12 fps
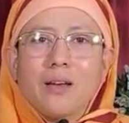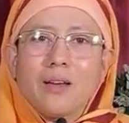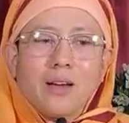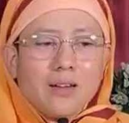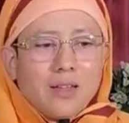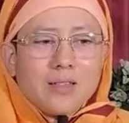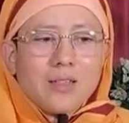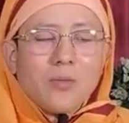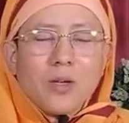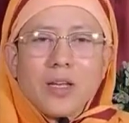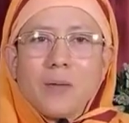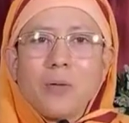Yeah, that's a
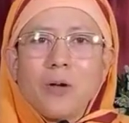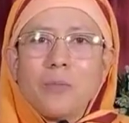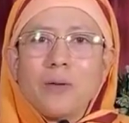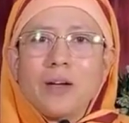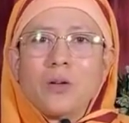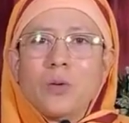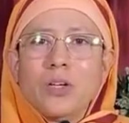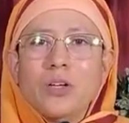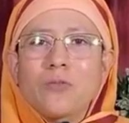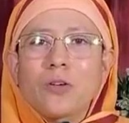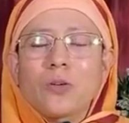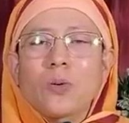very appropriate
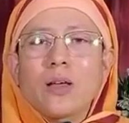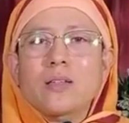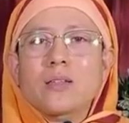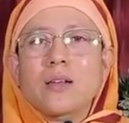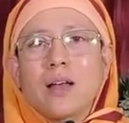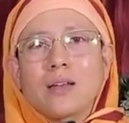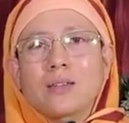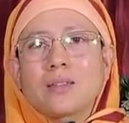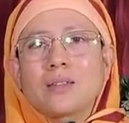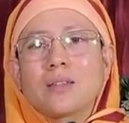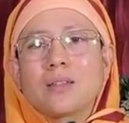question for today's class.